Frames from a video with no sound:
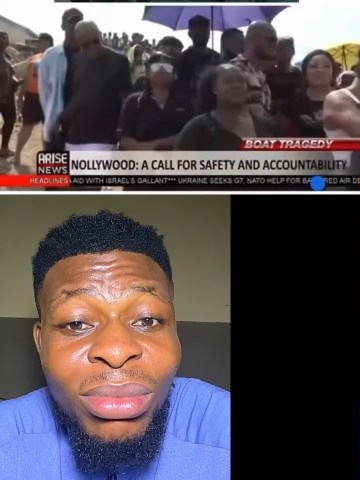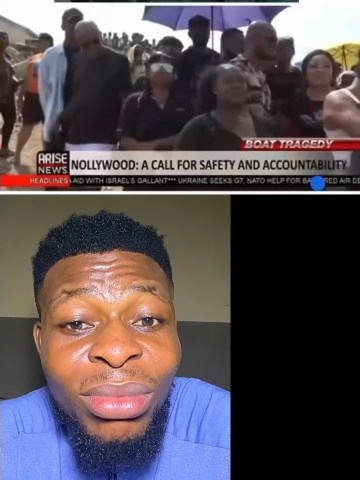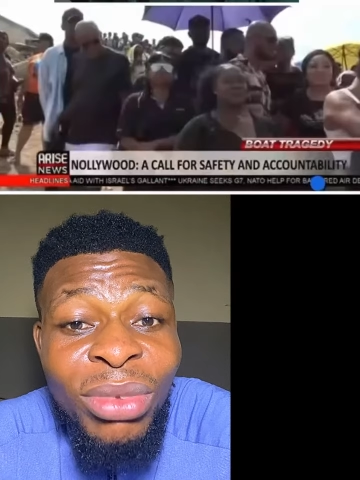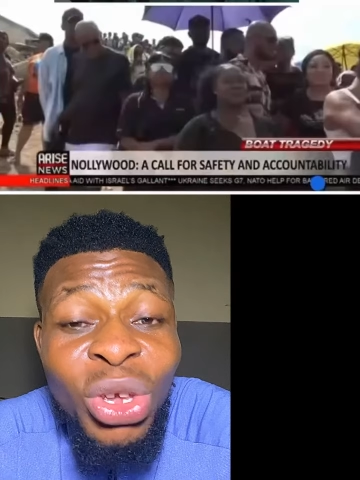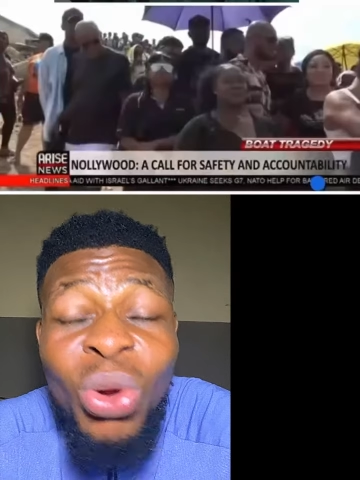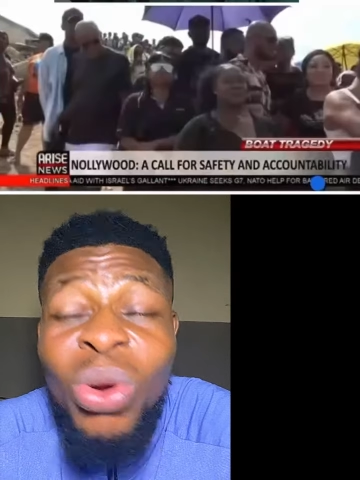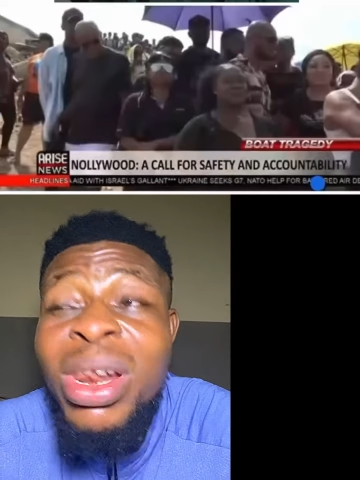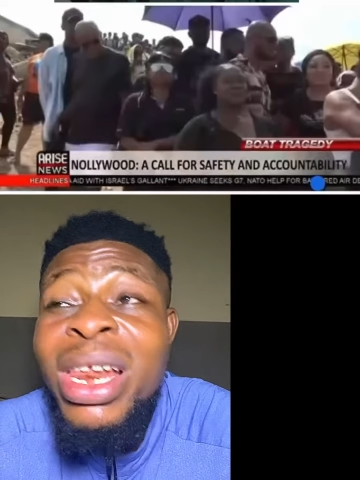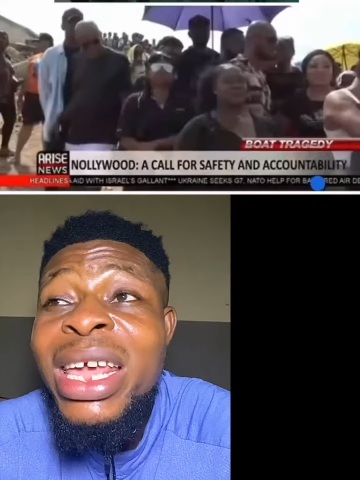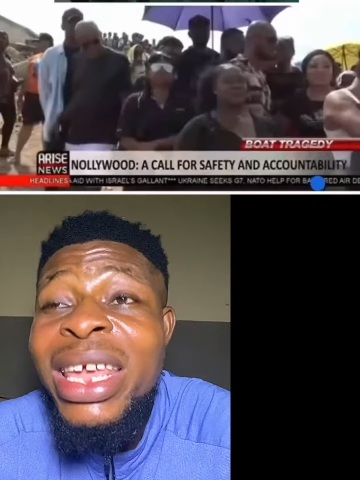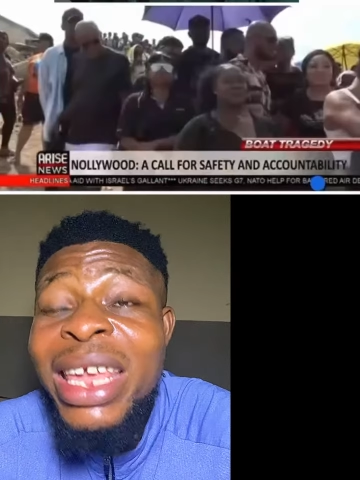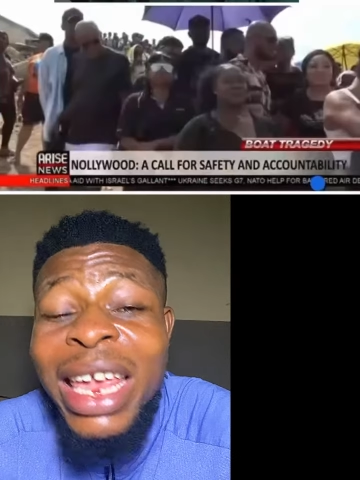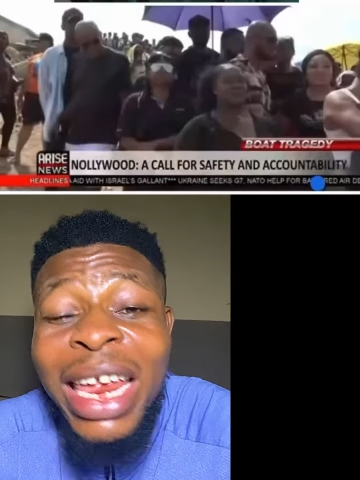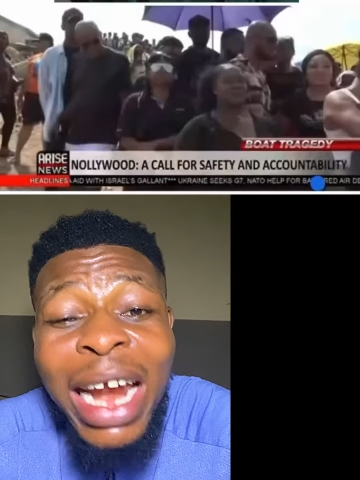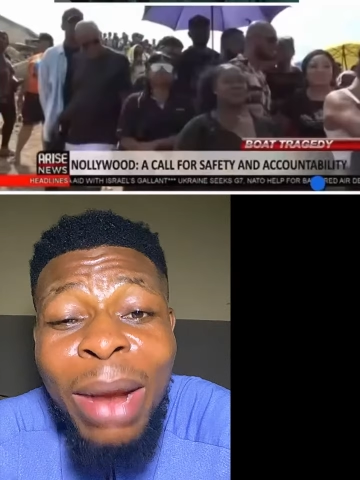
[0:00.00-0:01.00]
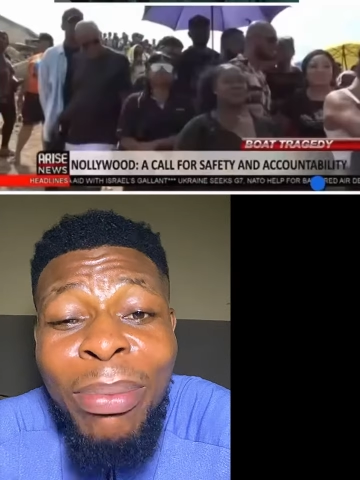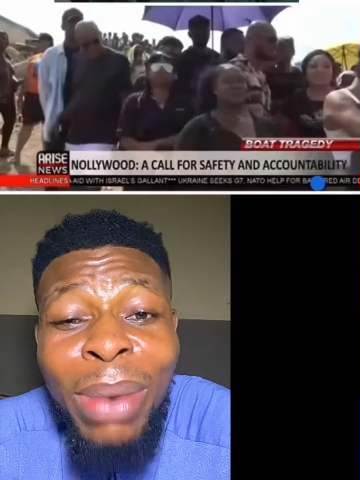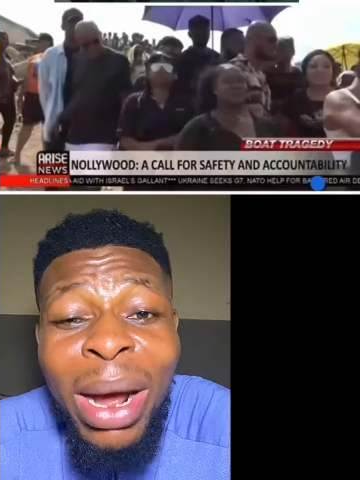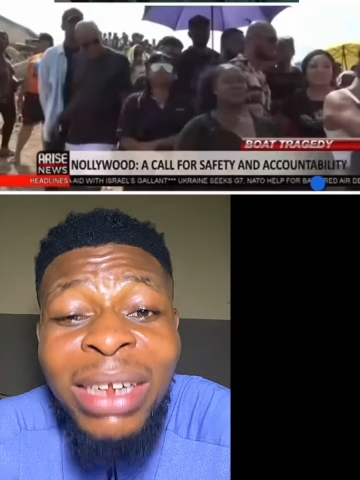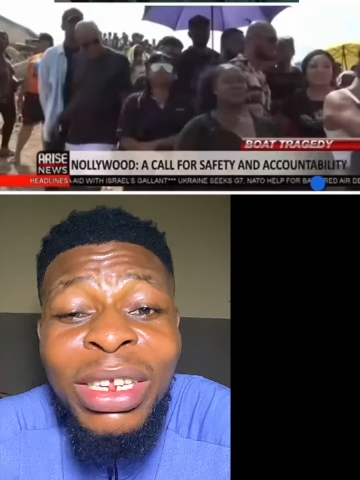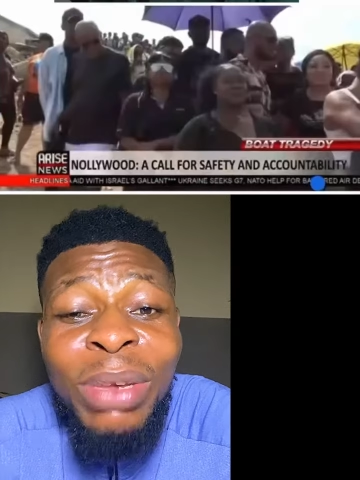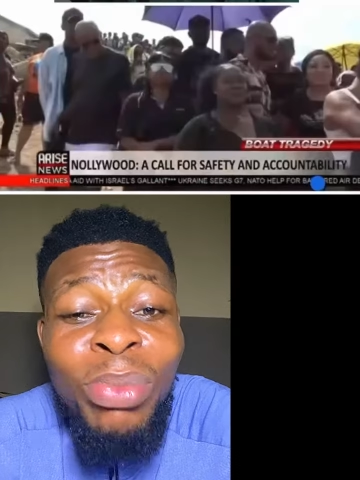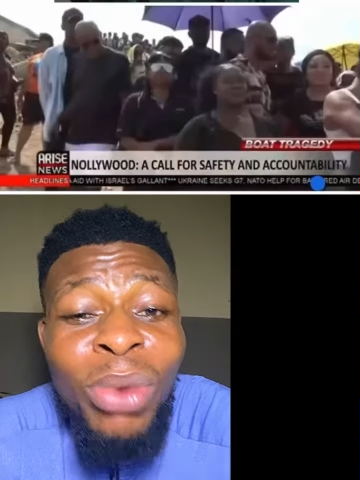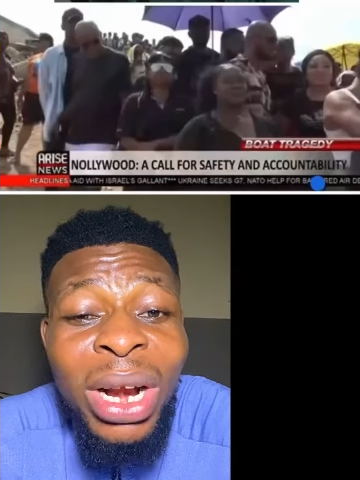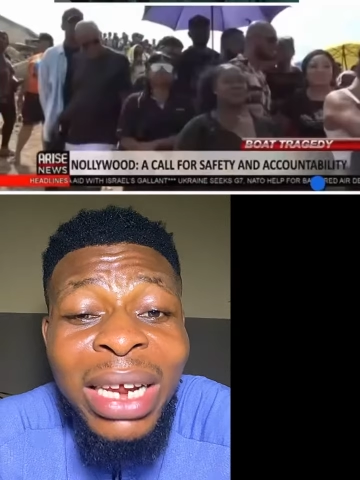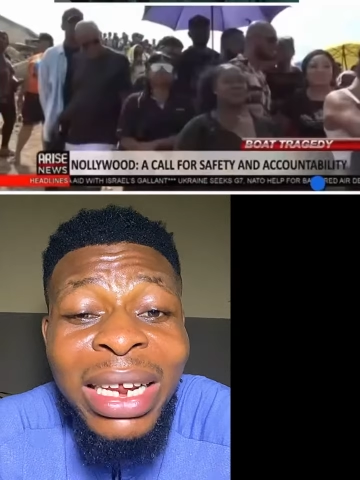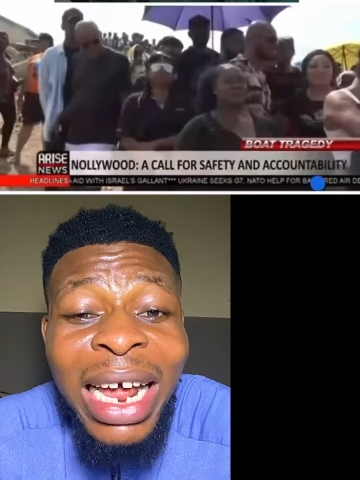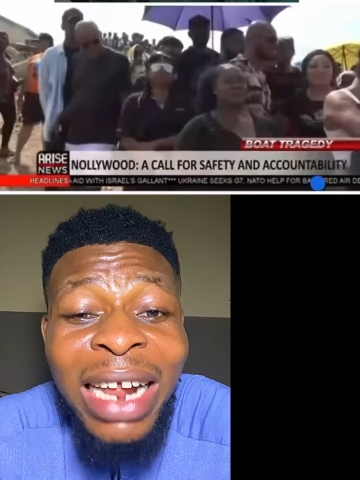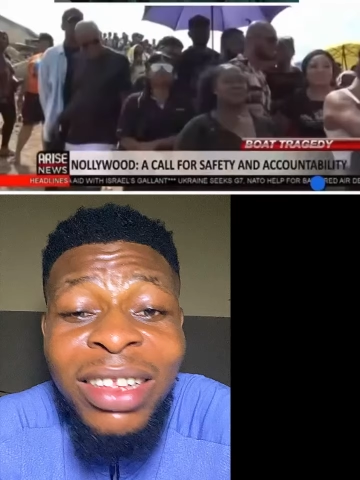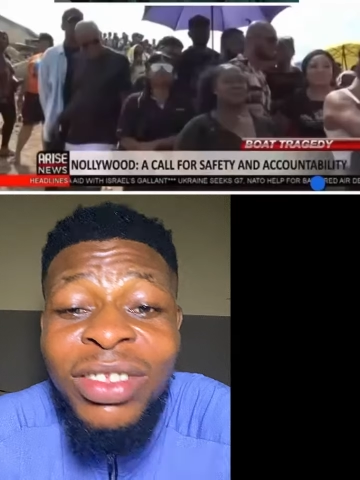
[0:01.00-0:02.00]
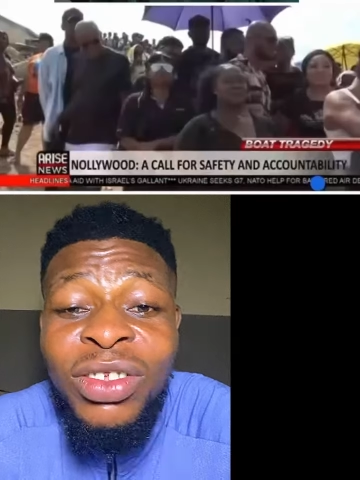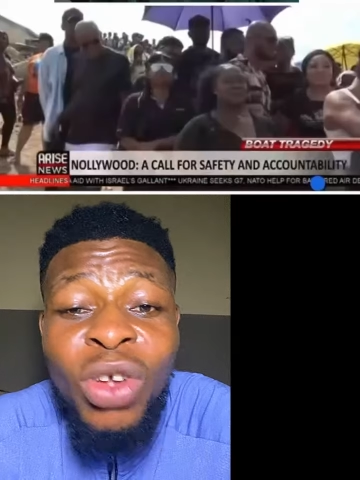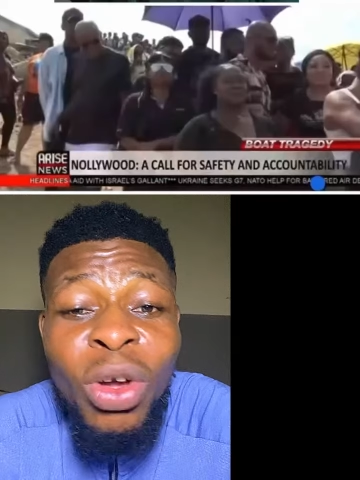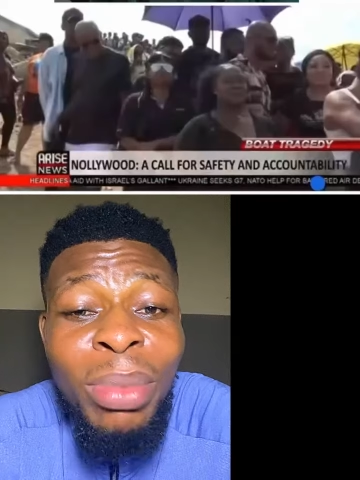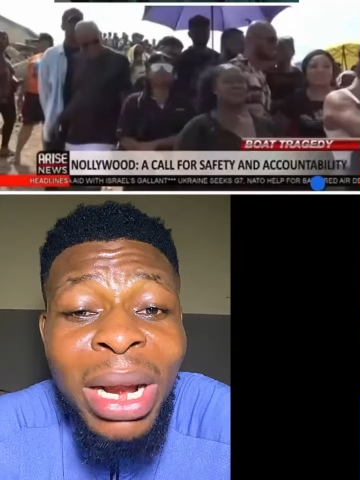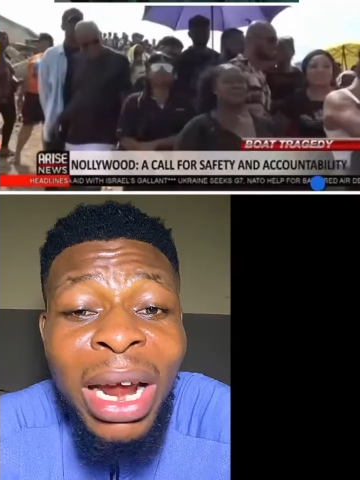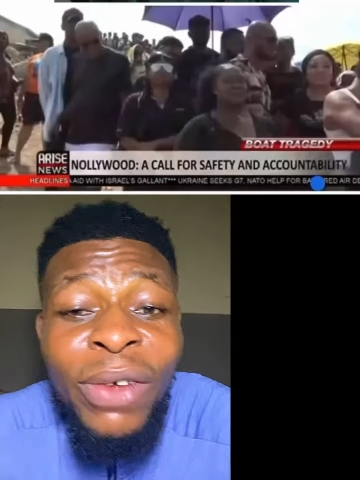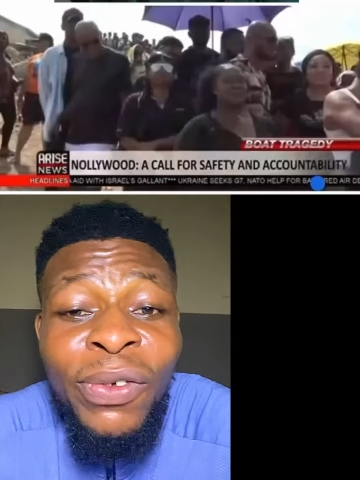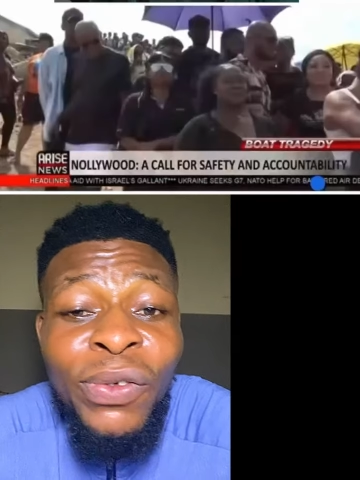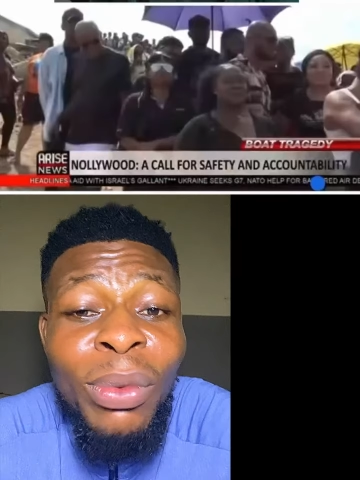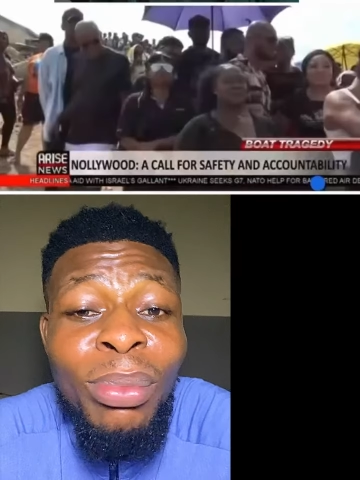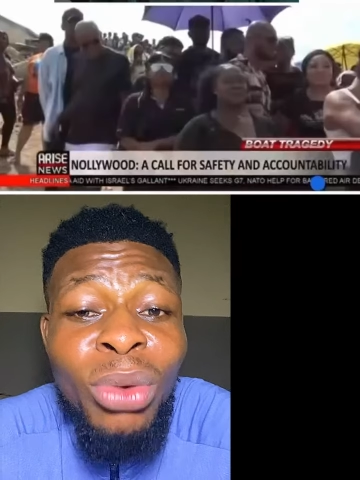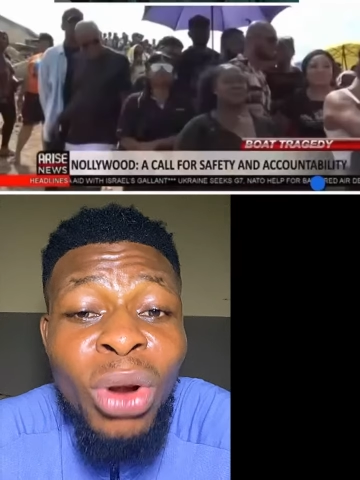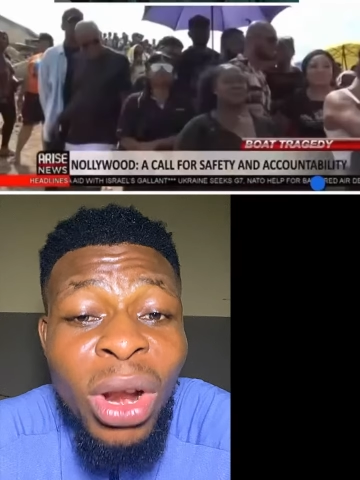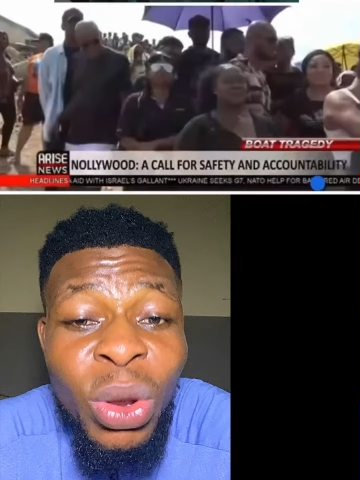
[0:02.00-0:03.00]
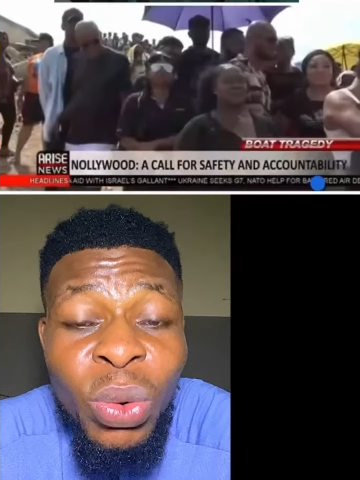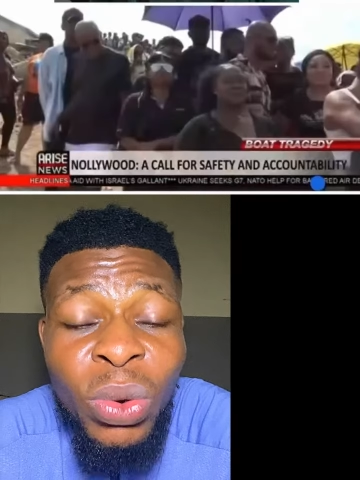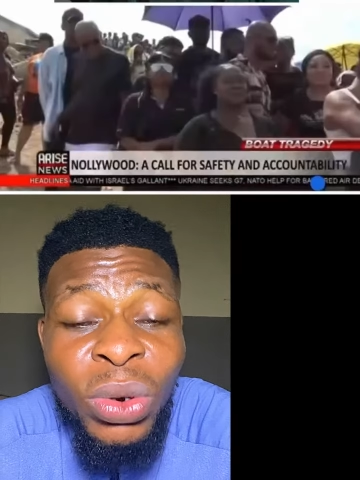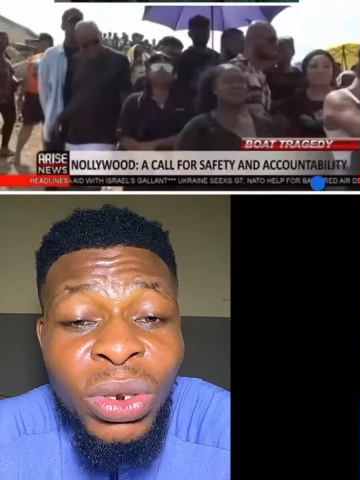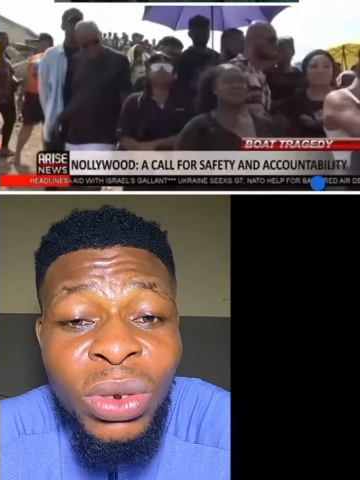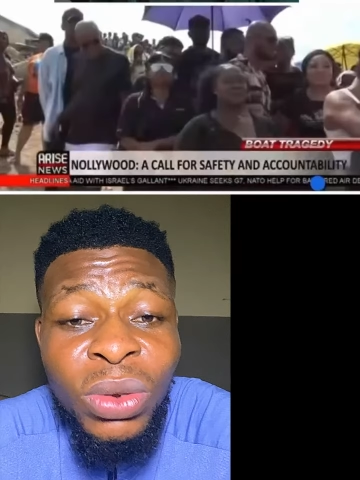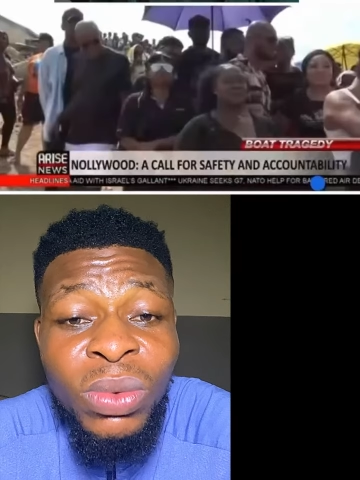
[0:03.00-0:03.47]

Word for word: He only care about the money that is coming out from Nollywood.